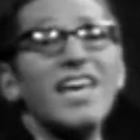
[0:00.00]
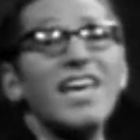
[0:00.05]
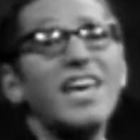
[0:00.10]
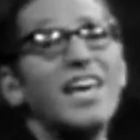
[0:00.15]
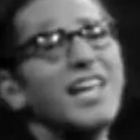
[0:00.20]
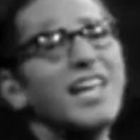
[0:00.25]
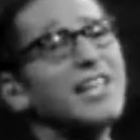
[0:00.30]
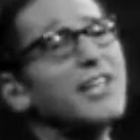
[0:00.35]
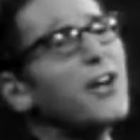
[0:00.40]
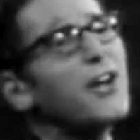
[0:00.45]

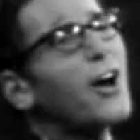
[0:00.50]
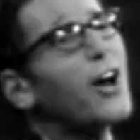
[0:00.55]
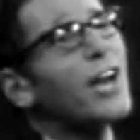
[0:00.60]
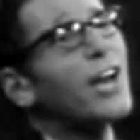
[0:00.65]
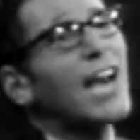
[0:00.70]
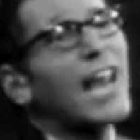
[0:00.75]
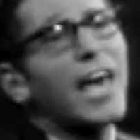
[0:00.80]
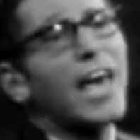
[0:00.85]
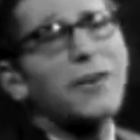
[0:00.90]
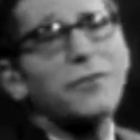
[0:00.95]
in
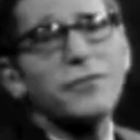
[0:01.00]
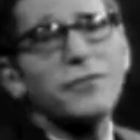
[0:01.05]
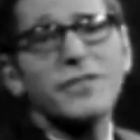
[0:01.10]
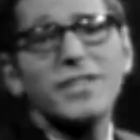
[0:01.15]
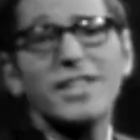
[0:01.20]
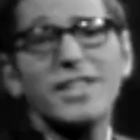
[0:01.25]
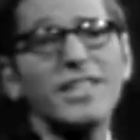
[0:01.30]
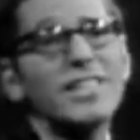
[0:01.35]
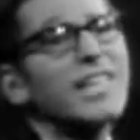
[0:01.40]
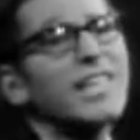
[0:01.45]
your
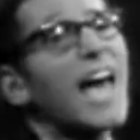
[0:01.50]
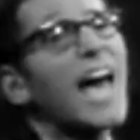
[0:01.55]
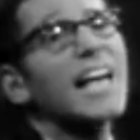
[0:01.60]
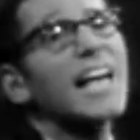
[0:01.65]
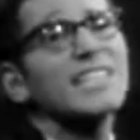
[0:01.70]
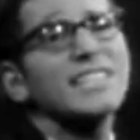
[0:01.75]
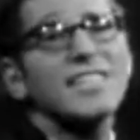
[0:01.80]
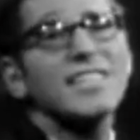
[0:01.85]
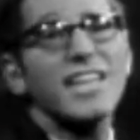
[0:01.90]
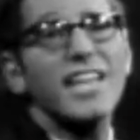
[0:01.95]
left
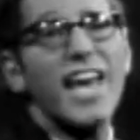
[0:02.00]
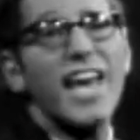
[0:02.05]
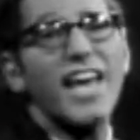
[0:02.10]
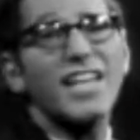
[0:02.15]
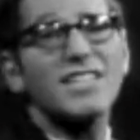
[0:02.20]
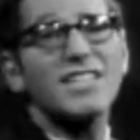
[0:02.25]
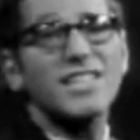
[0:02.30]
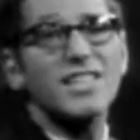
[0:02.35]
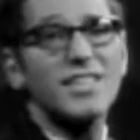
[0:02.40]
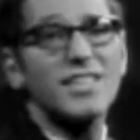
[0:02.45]

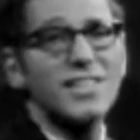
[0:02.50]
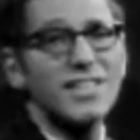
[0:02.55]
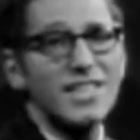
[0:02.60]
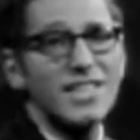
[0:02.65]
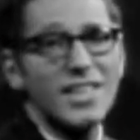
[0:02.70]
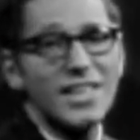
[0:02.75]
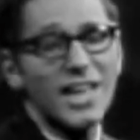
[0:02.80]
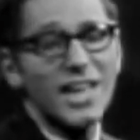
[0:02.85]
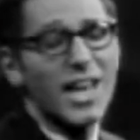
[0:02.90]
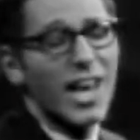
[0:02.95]
castanet,
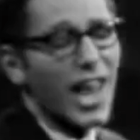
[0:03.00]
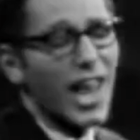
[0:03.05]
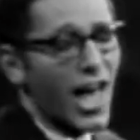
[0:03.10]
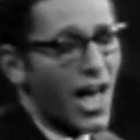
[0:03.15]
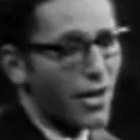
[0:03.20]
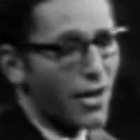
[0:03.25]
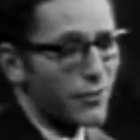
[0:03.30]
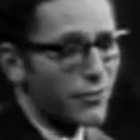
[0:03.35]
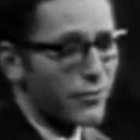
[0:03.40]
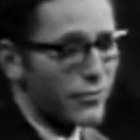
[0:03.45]

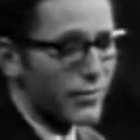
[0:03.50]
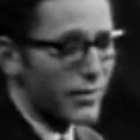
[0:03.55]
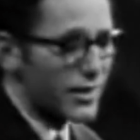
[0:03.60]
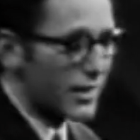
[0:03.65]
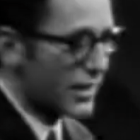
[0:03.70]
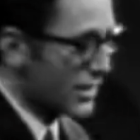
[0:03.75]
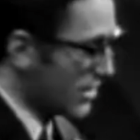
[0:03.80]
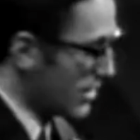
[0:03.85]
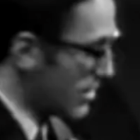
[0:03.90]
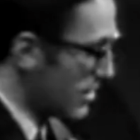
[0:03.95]
love.
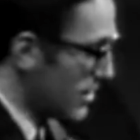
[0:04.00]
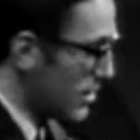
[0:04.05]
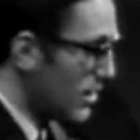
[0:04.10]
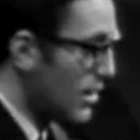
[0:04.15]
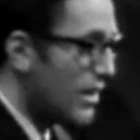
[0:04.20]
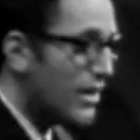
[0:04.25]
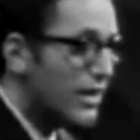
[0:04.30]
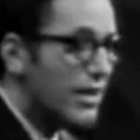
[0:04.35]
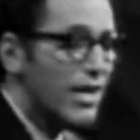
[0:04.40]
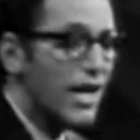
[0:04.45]

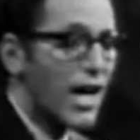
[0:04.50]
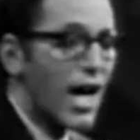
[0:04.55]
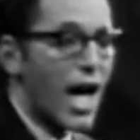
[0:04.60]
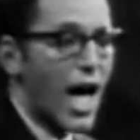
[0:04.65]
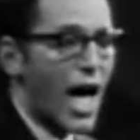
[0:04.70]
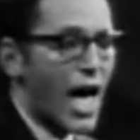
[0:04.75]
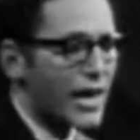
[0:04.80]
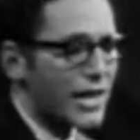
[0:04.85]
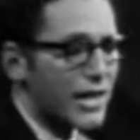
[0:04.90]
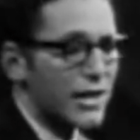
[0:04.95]

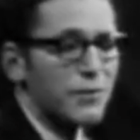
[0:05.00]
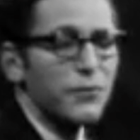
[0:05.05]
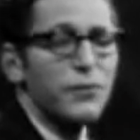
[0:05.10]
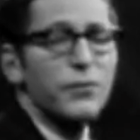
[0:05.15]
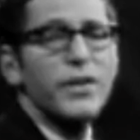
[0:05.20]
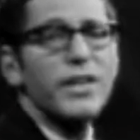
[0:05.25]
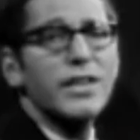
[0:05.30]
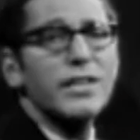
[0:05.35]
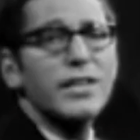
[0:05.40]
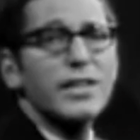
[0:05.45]
I
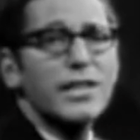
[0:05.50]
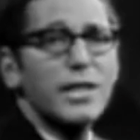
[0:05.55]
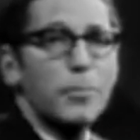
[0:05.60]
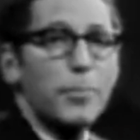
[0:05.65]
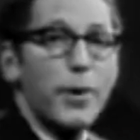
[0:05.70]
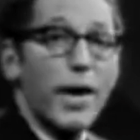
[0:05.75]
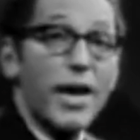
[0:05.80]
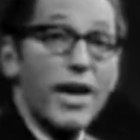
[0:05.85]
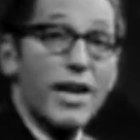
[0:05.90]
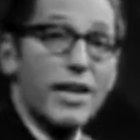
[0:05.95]
can feel
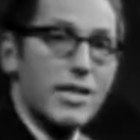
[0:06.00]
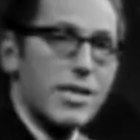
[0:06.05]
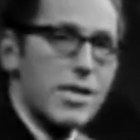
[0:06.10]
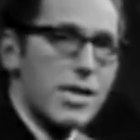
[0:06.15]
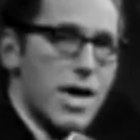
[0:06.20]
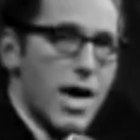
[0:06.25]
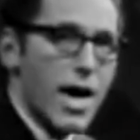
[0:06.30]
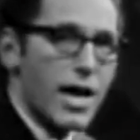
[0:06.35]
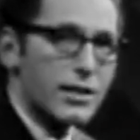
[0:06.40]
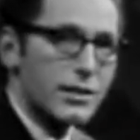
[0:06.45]
the pain
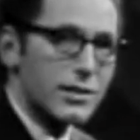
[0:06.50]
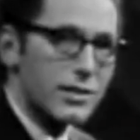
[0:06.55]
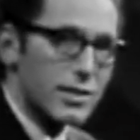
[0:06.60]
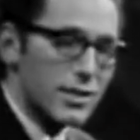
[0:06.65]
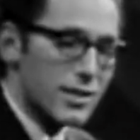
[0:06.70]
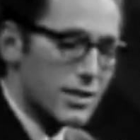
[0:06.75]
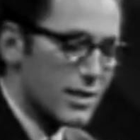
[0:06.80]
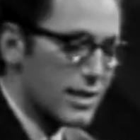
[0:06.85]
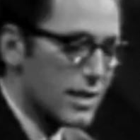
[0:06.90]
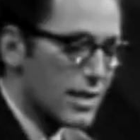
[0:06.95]
yet,
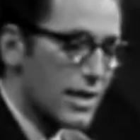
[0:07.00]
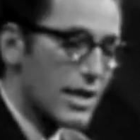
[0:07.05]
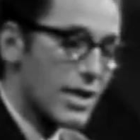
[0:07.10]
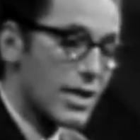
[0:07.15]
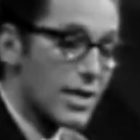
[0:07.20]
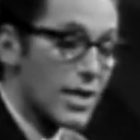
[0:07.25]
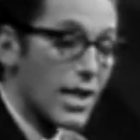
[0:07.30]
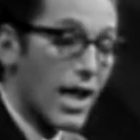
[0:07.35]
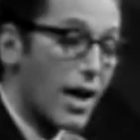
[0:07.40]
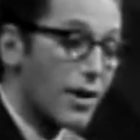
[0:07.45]

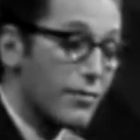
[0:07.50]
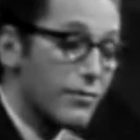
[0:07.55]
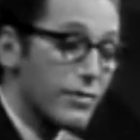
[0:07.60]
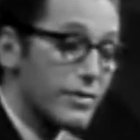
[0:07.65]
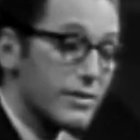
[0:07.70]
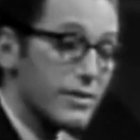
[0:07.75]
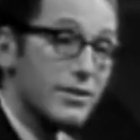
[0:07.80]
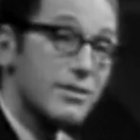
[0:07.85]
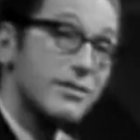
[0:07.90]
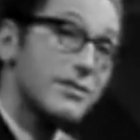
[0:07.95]
love,
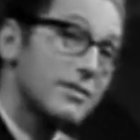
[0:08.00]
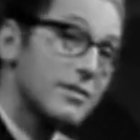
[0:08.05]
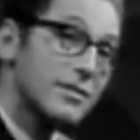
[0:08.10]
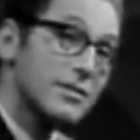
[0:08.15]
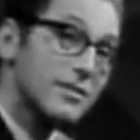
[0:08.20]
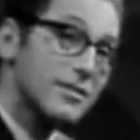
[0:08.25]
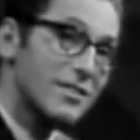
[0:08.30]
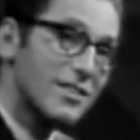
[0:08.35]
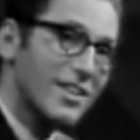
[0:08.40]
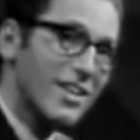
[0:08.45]

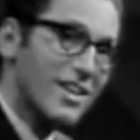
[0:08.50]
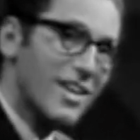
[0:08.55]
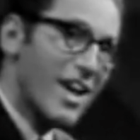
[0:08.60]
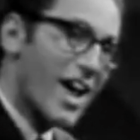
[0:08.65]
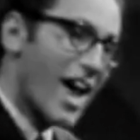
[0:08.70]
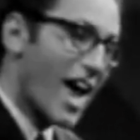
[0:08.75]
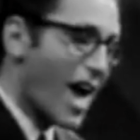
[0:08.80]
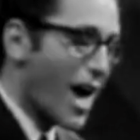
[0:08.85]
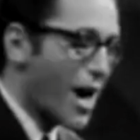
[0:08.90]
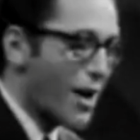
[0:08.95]

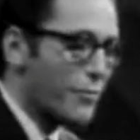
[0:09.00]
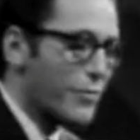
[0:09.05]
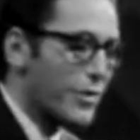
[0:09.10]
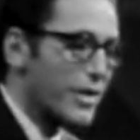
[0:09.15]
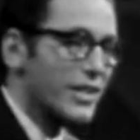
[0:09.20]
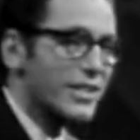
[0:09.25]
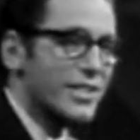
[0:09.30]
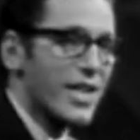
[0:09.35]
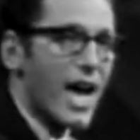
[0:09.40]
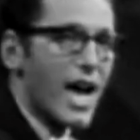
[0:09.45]

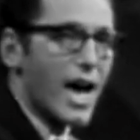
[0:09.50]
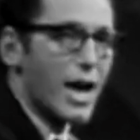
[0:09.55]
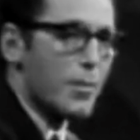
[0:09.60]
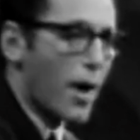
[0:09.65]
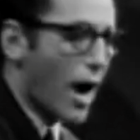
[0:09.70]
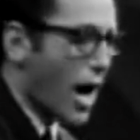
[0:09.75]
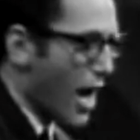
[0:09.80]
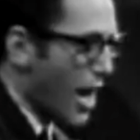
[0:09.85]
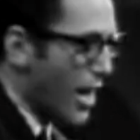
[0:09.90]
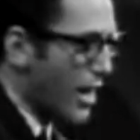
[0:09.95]
every
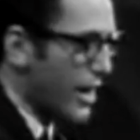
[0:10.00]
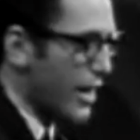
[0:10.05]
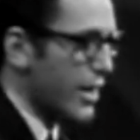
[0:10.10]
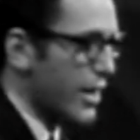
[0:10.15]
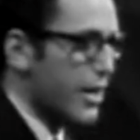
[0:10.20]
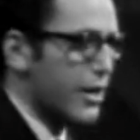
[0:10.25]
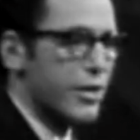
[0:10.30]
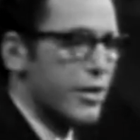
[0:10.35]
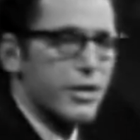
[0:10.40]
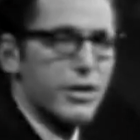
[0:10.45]
time I
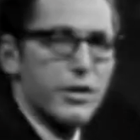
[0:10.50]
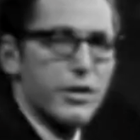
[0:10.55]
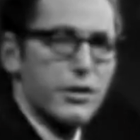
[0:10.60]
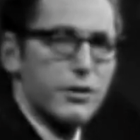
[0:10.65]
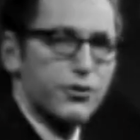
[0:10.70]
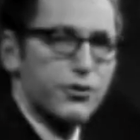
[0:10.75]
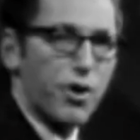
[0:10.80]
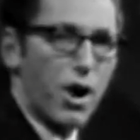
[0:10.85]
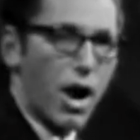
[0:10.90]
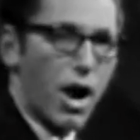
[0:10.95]

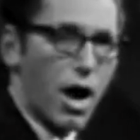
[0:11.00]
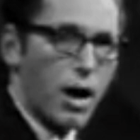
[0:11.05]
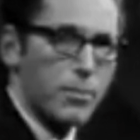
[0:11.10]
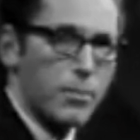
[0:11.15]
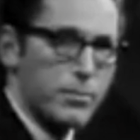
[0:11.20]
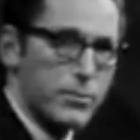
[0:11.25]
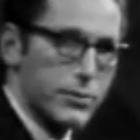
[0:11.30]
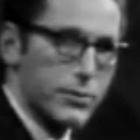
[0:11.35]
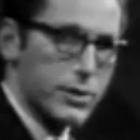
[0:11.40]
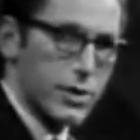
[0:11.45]
hear
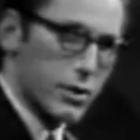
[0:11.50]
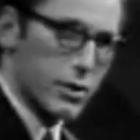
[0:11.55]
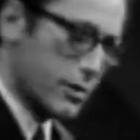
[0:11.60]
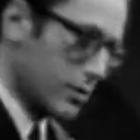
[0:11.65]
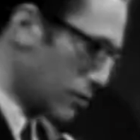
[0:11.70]
drums.